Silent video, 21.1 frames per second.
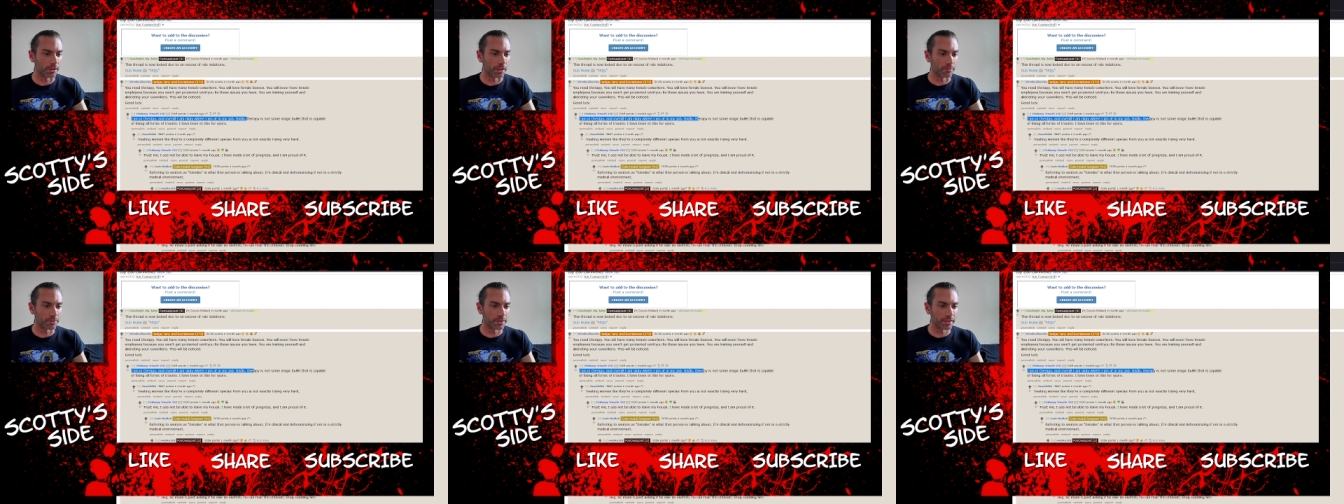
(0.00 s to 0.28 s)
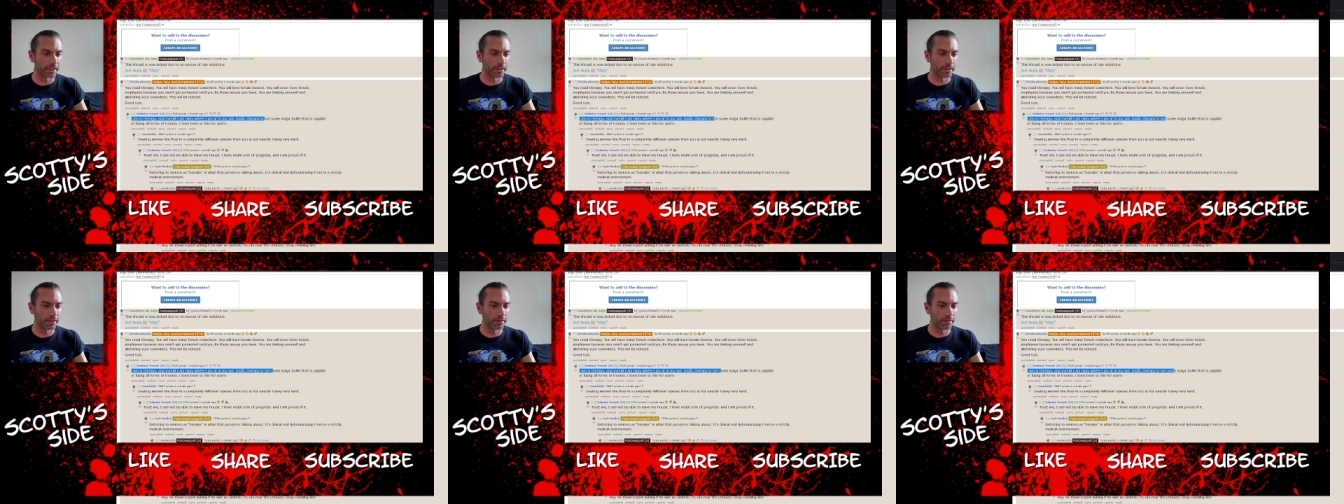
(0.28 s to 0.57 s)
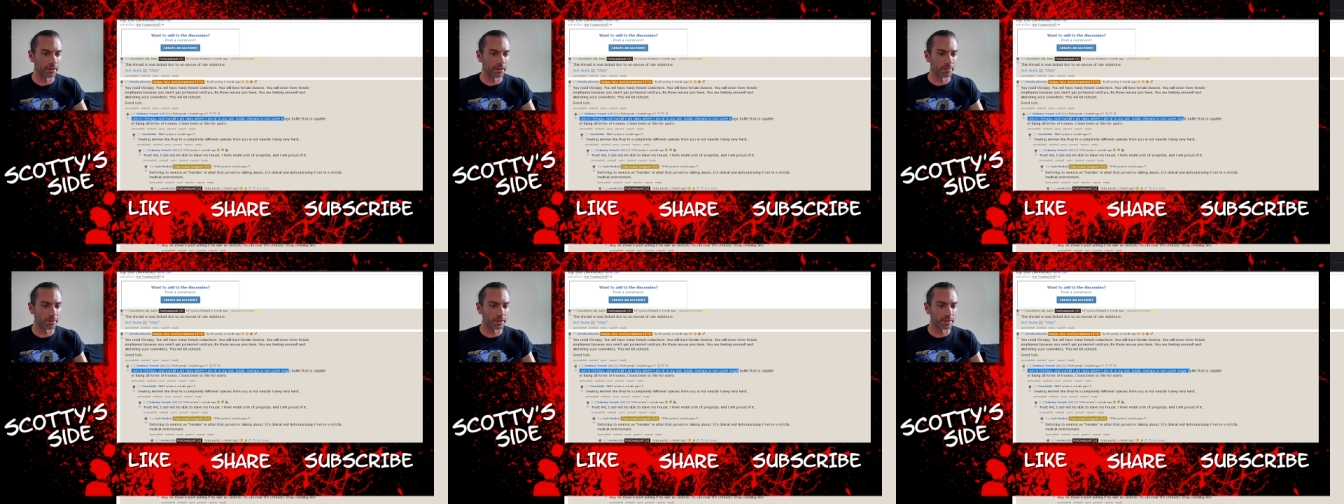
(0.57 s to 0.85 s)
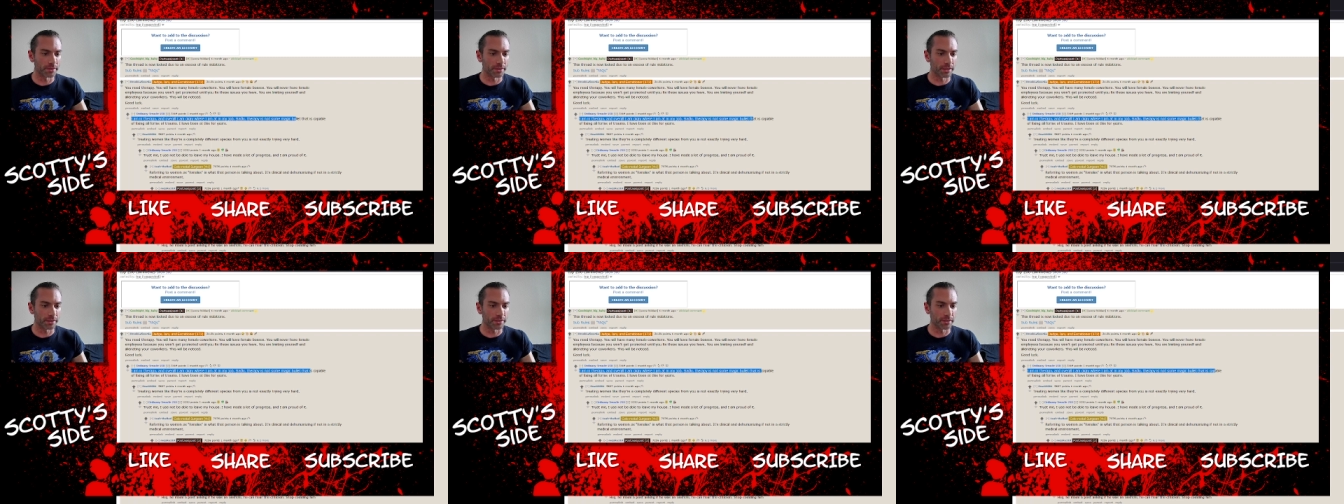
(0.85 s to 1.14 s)
Sadly, therapy is
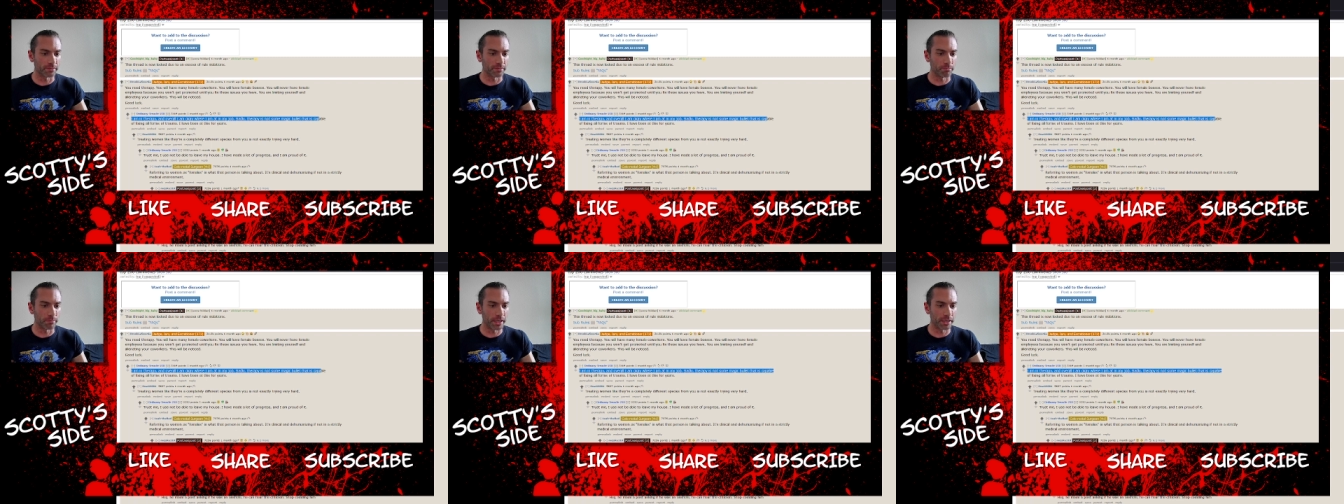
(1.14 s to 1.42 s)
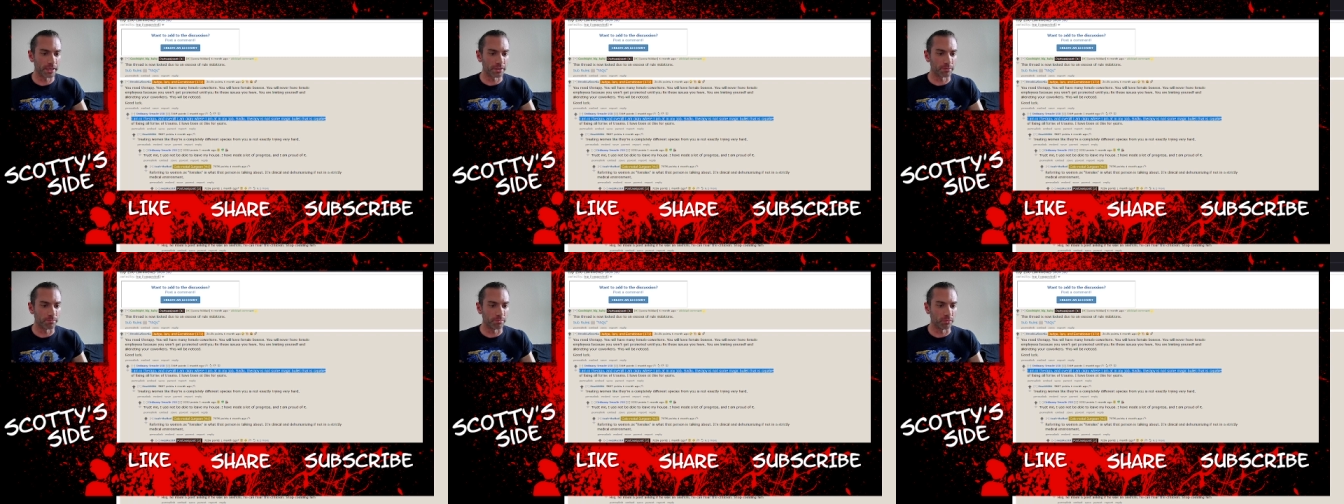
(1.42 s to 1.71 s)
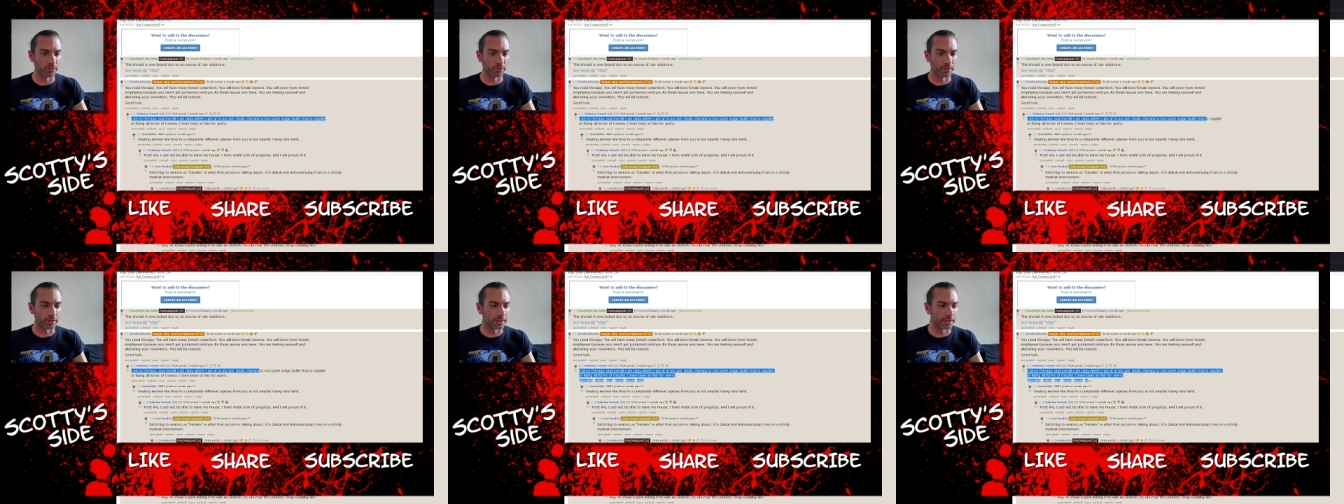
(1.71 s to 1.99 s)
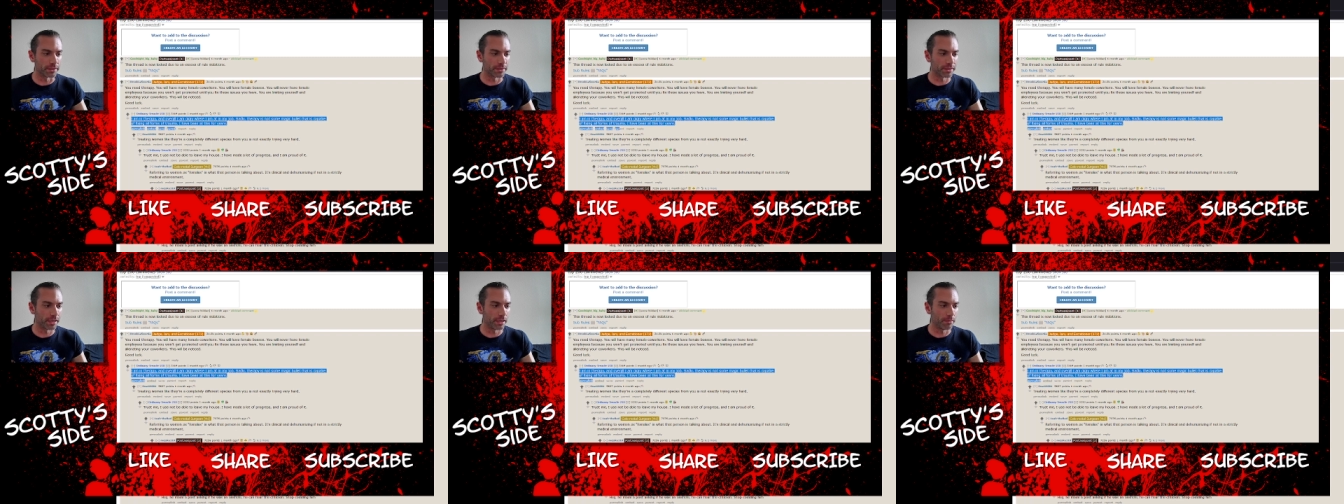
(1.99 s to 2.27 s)
not some magic bullet that is
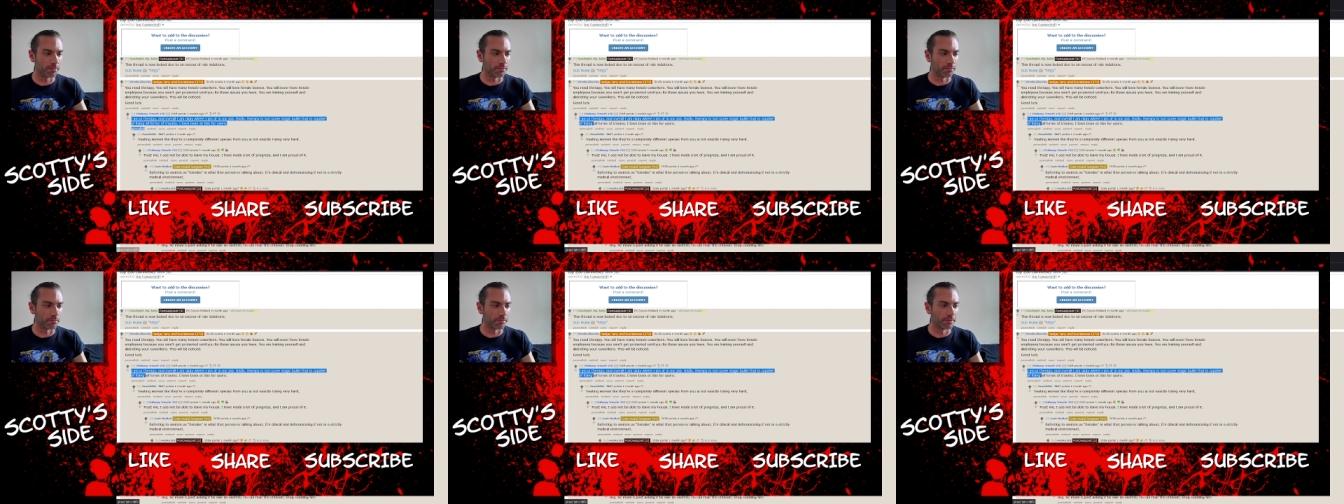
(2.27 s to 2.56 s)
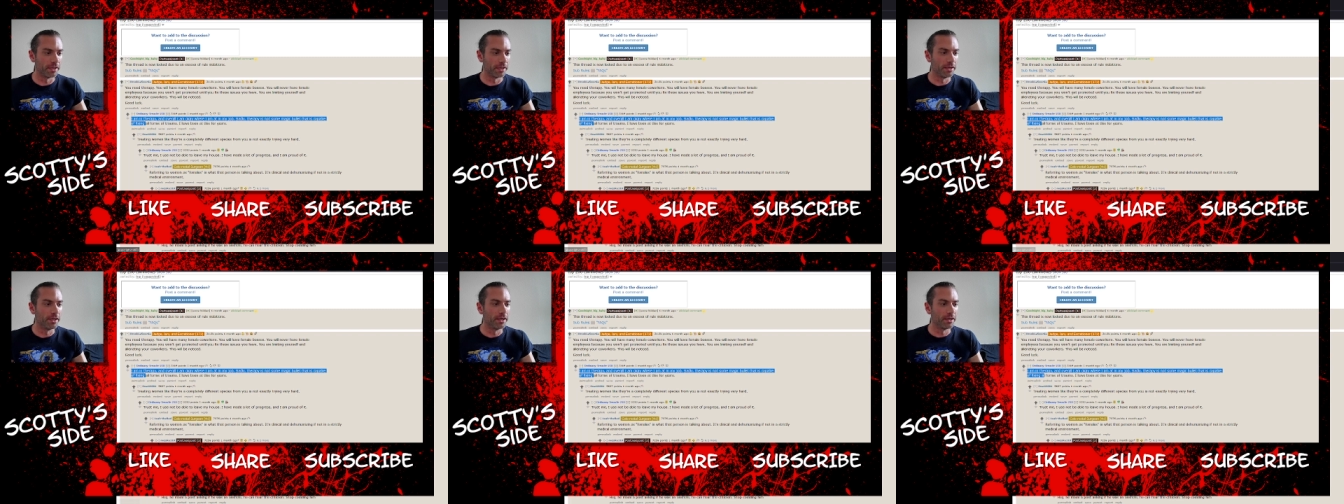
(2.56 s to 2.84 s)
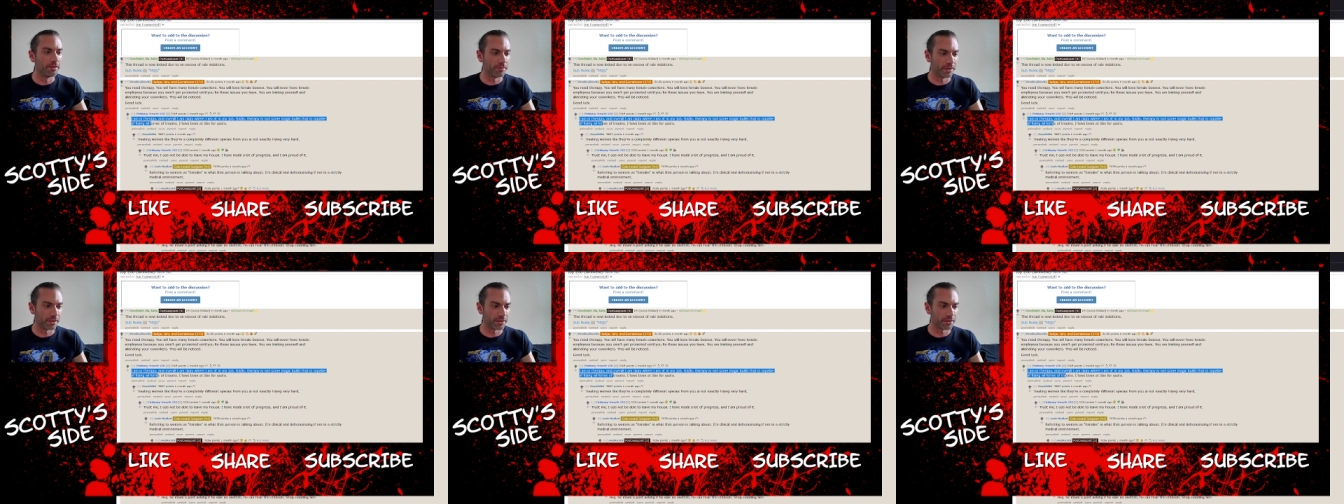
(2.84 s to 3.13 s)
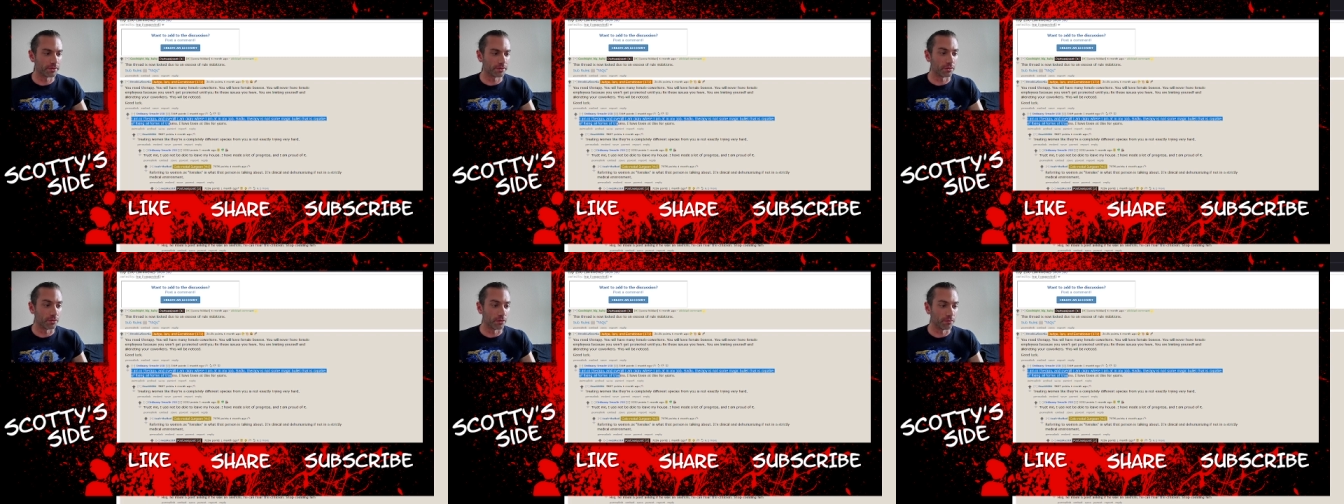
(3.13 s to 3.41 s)
capable of fixing
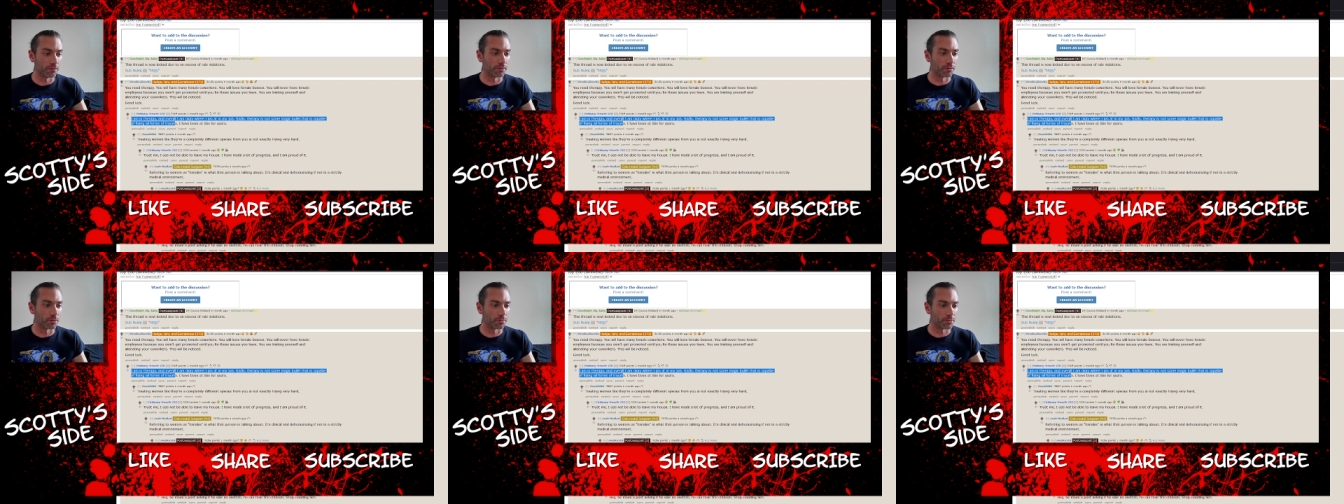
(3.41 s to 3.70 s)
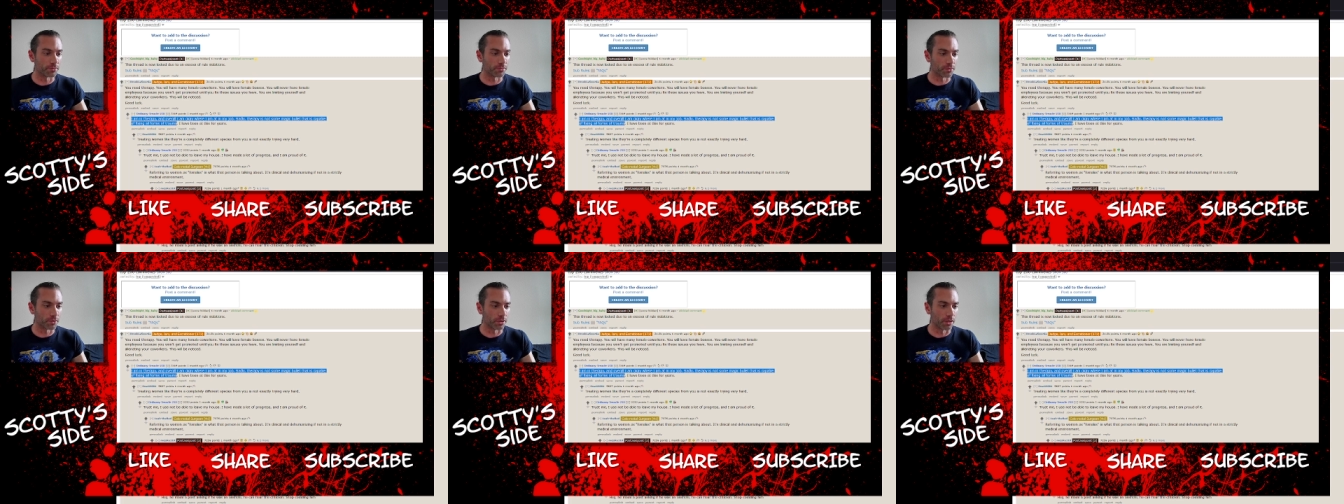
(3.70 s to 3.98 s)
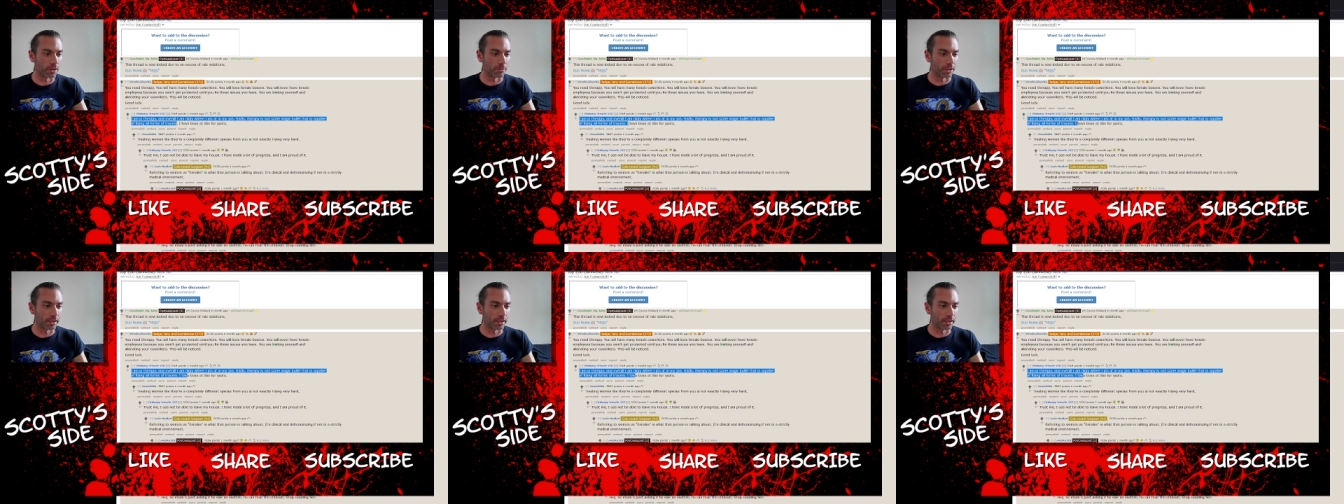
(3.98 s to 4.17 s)
all forms of trauma.